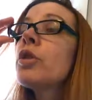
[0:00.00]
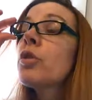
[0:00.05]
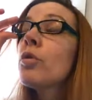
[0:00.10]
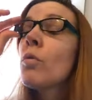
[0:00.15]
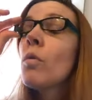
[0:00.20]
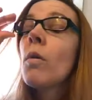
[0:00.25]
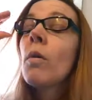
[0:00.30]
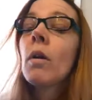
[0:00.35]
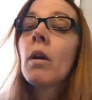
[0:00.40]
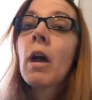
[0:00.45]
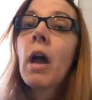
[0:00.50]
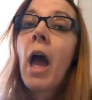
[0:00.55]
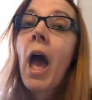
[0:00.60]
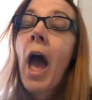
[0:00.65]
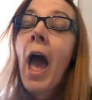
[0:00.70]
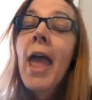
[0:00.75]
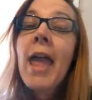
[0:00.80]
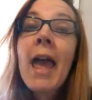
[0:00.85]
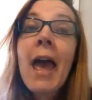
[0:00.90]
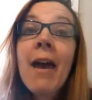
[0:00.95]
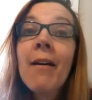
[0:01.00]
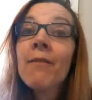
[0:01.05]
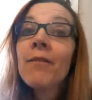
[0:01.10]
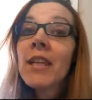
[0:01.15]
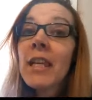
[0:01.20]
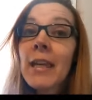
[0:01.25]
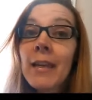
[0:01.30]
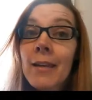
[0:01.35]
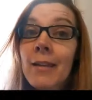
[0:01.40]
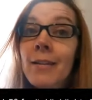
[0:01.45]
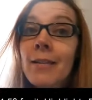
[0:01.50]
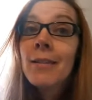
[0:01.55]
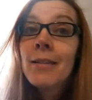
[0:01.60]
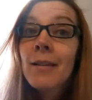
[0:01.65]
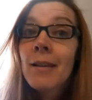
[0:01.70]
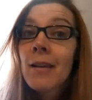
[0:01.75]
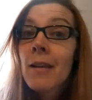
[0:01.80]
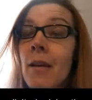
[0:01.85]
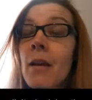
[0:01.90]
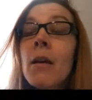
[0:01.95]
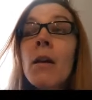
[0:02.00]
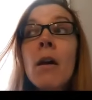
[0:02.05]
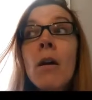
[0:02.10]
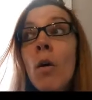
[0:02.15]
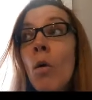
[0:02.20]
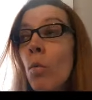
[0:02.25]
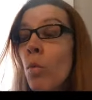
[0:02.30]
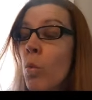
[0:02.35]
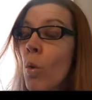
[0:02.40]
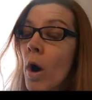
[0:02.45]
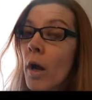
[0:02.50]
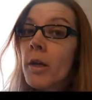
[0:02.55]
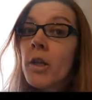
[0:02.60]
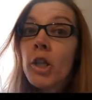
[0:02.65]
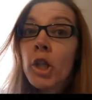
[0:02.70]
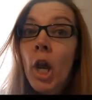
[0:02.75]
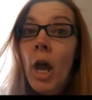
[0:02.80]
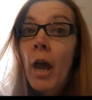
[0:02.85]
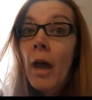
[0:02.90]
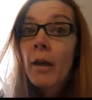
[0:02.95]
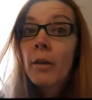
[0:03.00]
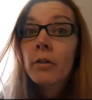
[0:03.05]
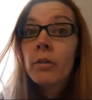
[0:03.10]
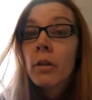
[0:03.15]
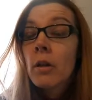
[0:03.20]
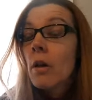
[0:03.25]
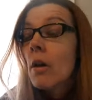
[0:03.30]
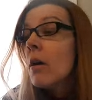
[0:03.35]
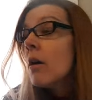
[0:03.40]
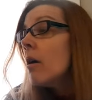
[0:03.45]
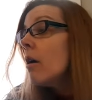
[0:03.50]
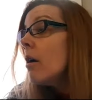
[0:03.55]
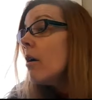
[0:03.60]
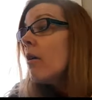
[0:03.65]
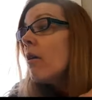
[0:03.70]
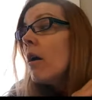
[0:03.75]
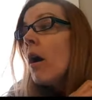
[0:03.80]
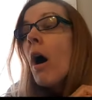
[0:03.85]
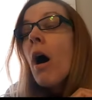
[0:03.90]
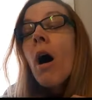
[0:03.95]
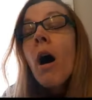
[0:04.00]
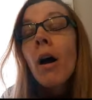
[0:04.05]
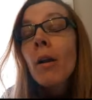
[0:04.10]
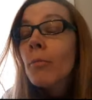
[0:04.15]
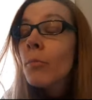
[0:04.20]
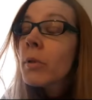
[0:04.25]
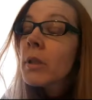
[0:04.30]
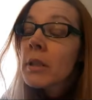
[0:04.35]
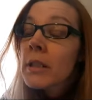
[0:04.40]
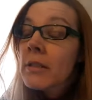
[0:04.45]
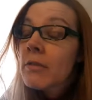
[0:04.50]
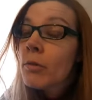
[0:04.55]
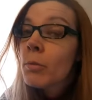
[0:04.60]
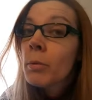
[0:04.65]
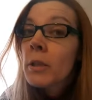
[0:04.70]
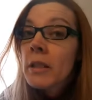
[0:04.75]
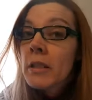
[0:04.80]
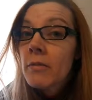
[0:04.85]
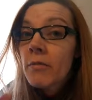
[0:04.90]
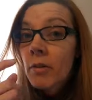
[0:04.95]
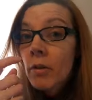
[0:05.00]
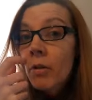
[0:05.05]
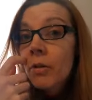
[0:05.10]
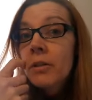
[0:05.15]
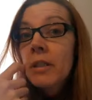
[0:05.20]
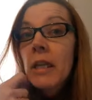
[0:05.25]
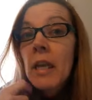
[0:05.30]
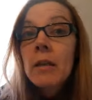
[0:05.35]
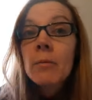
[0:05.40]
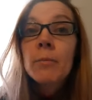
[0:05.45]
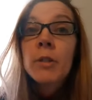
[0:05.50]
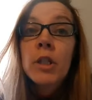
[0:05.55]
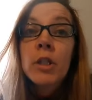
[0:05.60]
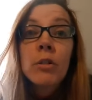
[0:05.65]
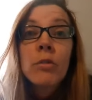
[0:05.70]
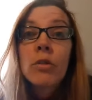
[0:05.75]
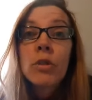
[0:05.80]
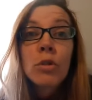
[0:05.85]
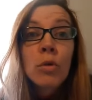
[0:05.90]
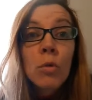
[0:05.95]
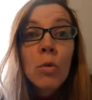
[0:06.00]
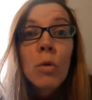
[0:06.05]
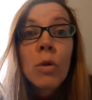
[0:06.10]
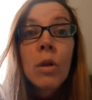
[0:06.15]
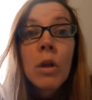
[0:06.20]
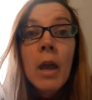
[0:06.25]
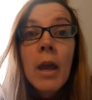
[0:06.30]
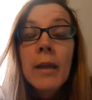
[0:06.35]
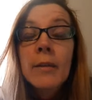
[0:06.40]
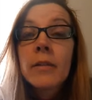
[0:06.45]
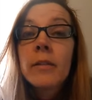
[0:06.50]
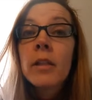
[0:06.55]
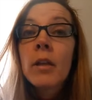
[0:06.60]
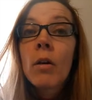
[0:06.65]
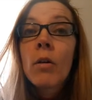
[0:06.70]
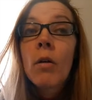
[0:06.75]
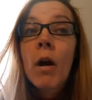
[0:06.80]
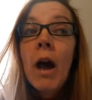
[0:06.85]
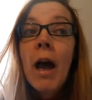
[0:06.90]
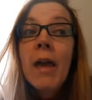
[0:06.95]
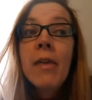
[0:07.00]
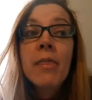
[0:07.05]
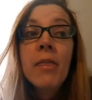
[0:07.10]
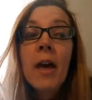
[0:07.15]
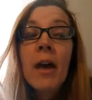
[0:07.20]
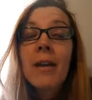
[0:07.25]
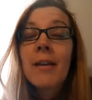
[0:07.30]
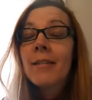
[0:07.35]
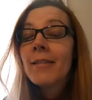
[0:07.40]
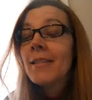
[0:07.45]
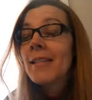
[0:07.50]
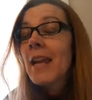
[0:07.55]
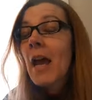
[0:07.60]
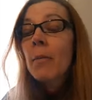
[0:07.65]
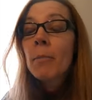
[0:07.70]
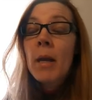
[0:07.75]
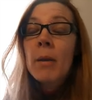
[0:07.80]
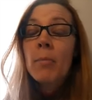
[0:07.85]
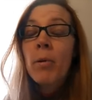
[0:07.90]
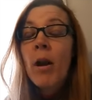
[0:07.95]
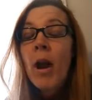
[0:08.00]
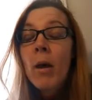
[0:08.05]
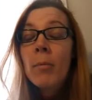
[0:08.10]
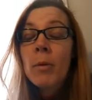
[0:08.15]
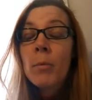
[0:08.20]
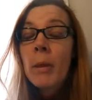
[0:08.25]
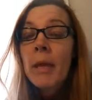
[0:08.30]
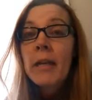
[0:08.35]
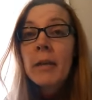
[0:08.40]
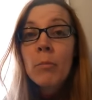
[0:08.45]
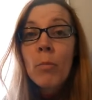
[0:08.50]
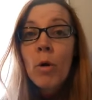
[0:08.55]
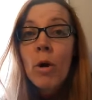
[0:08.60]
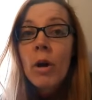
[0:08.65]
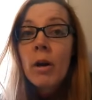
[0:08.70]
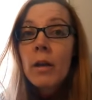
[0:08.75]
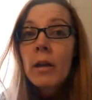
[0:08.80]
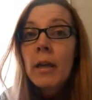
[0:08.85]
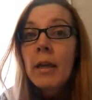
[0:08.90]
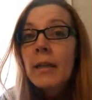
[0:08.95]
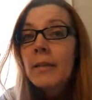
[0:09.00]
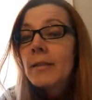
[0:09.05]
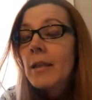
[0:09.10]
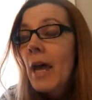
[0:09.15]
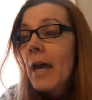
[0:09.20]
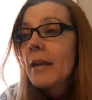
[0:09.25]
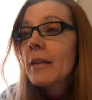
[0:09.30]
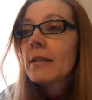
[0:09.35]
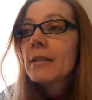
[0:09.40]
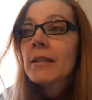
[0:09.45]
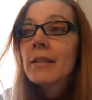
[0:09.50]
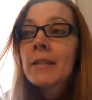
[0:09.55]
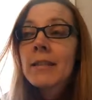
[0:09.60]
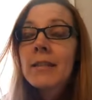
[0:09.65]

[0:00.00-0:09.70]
school? I have kids, one child, unbelievably difficult to get him to do school. And so I thought it's not my problem anymore. It's on his